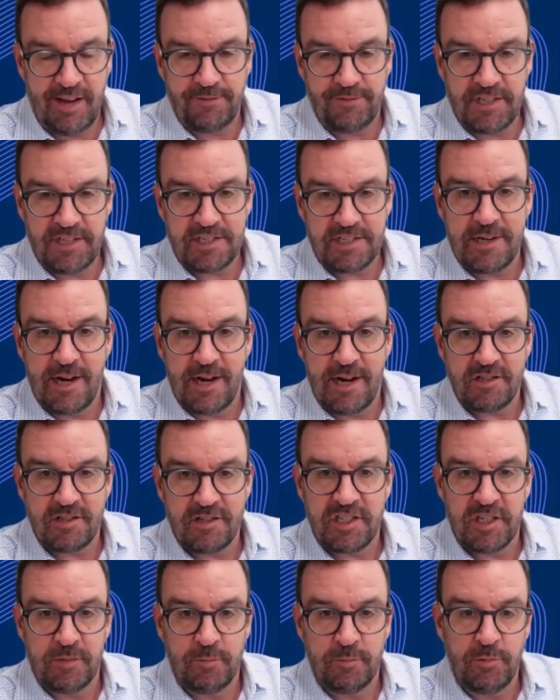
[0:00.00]
to start
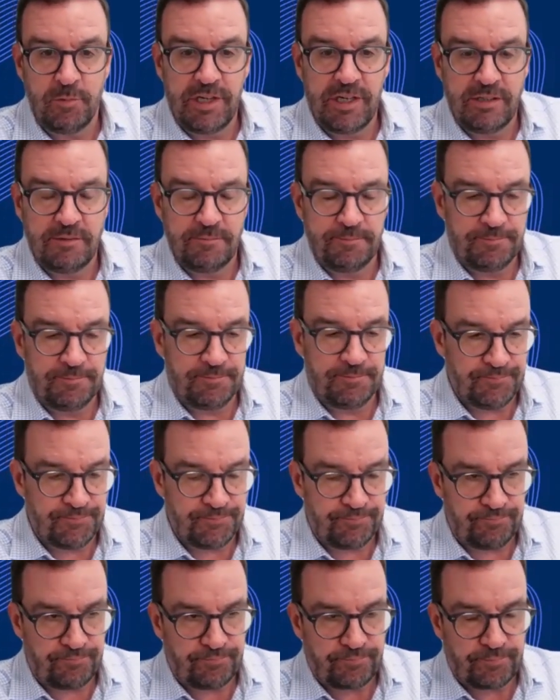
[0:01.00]
somewhere.
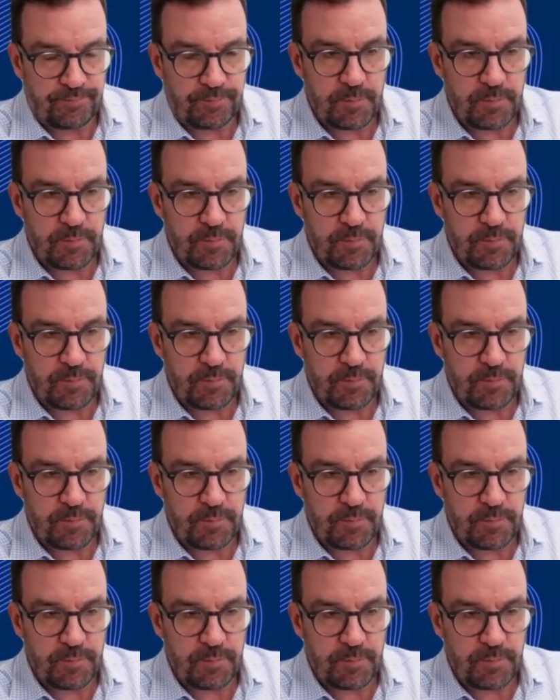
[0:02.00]
Mm-hmm.